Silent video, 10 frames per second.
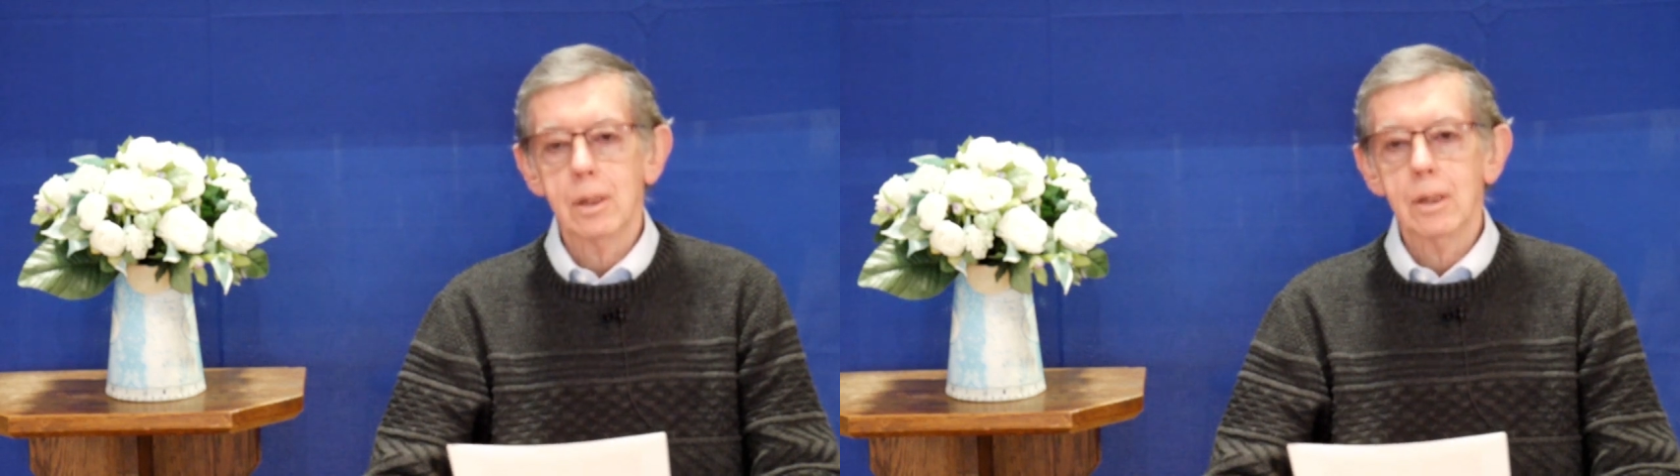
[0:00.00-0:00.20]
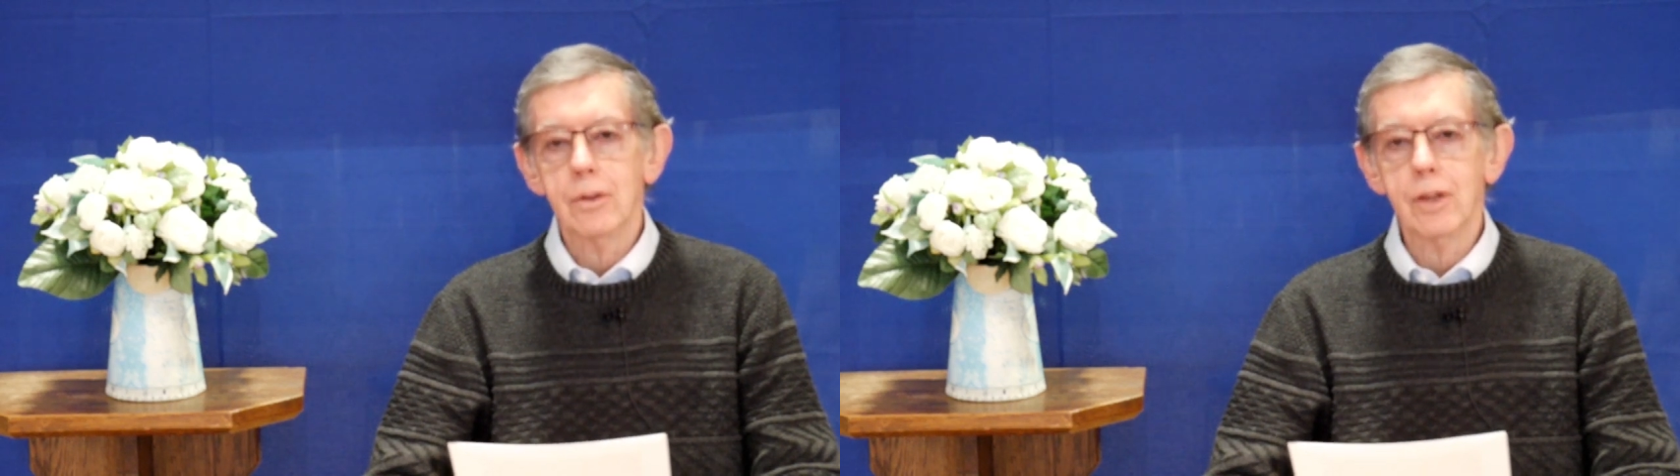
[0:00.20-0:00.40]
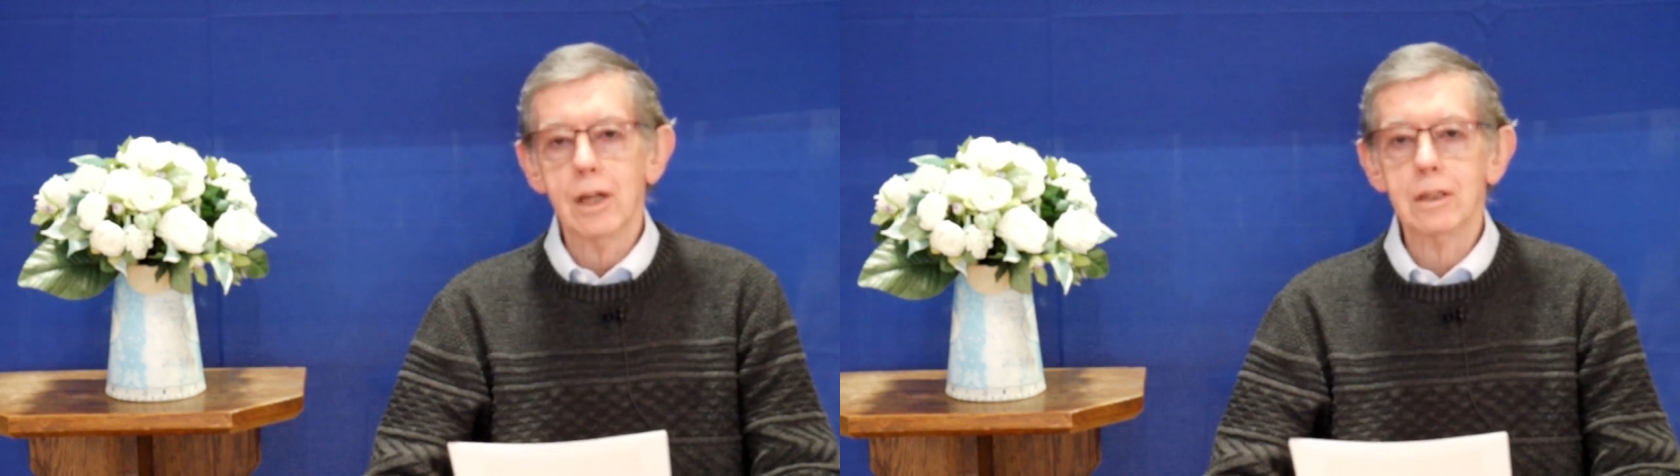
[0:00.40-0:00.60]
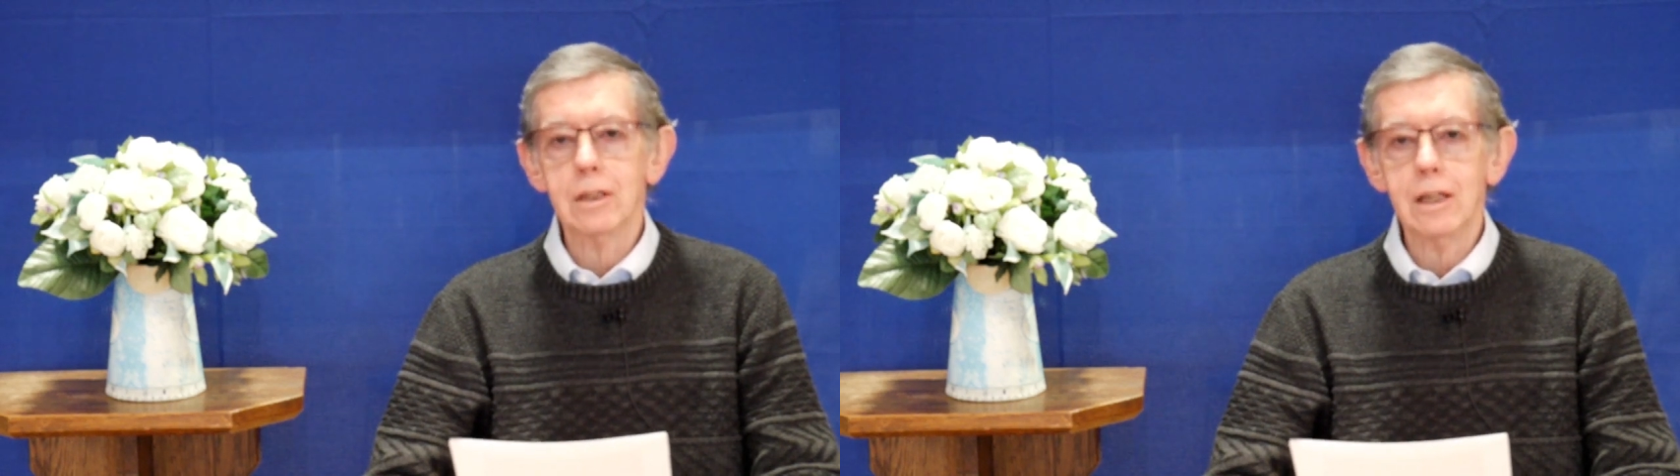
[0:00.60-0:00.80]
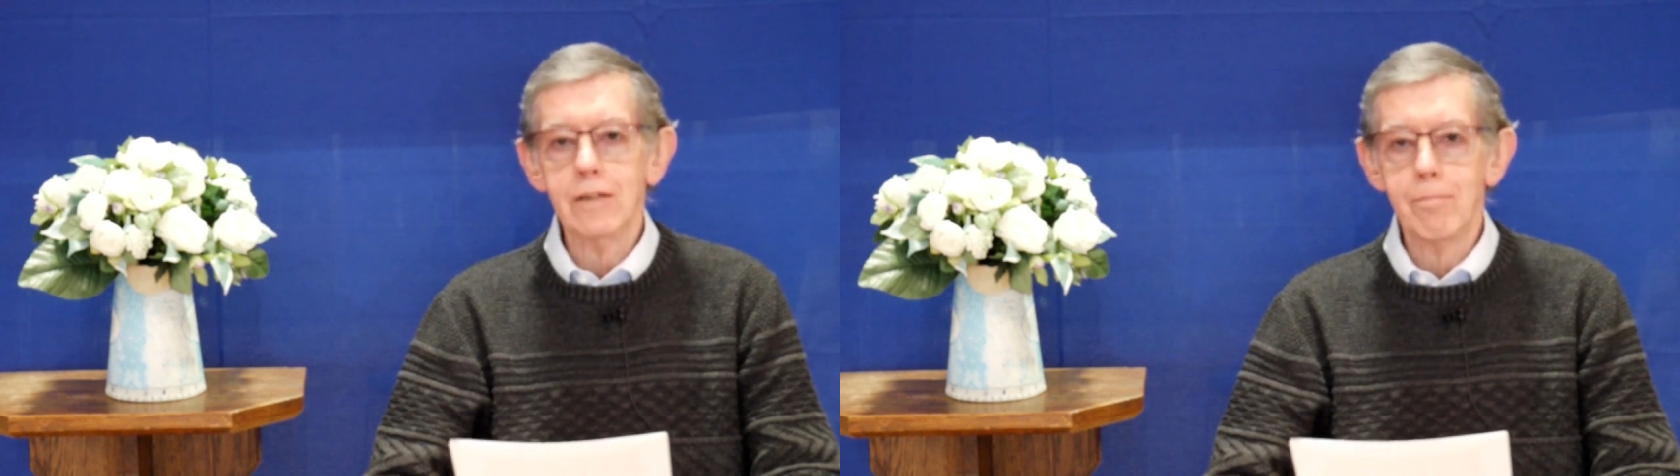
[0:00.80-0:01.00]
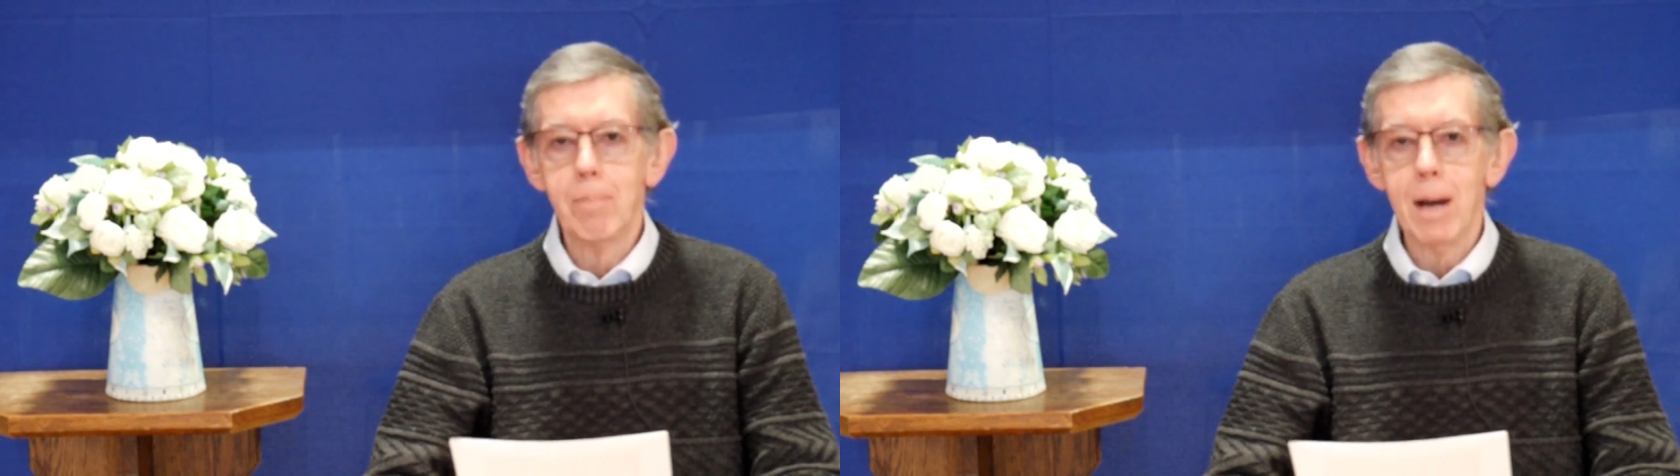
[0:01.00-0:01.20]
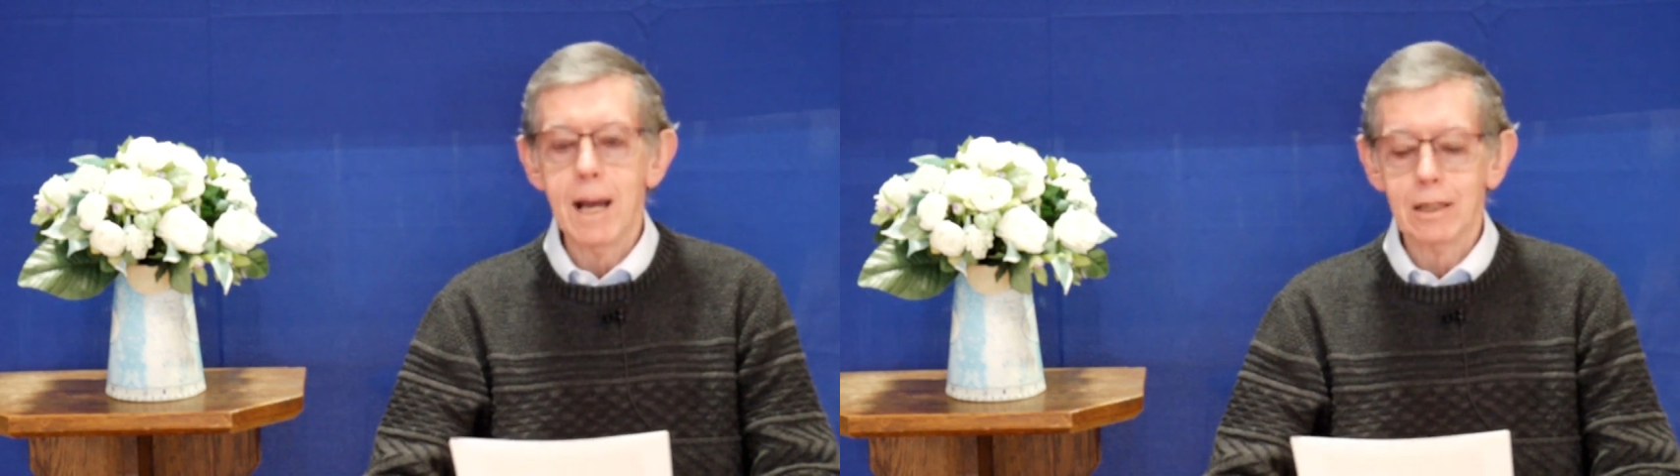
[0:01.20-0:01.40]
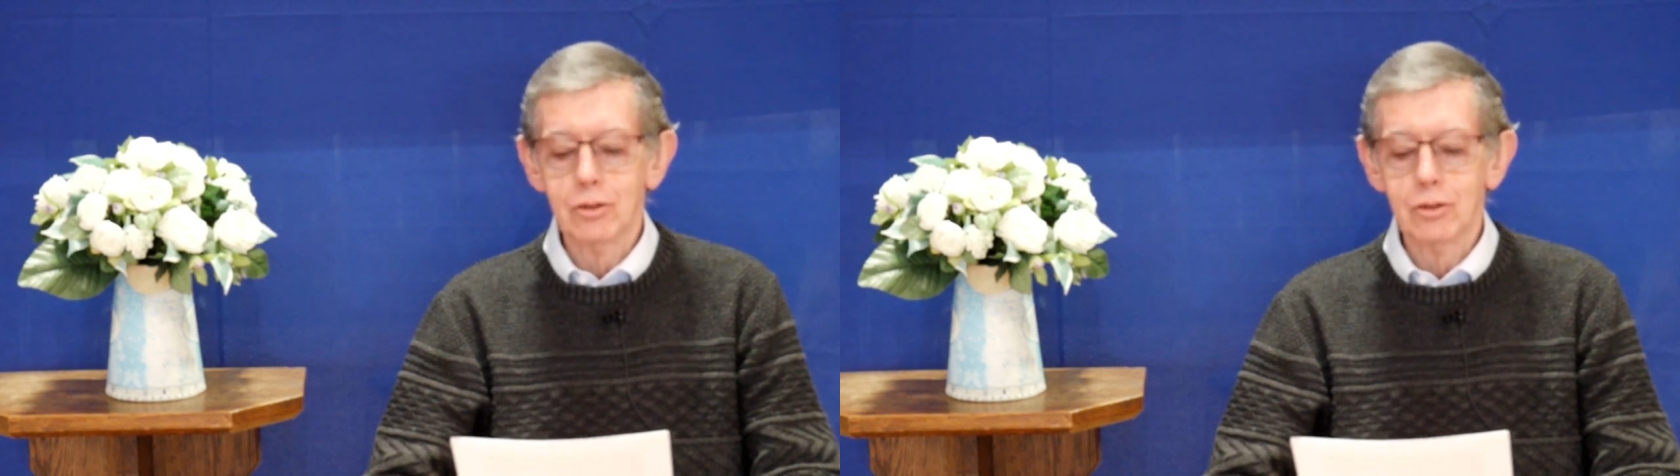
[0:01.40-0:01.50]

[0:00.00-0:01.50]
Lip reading: "Then give back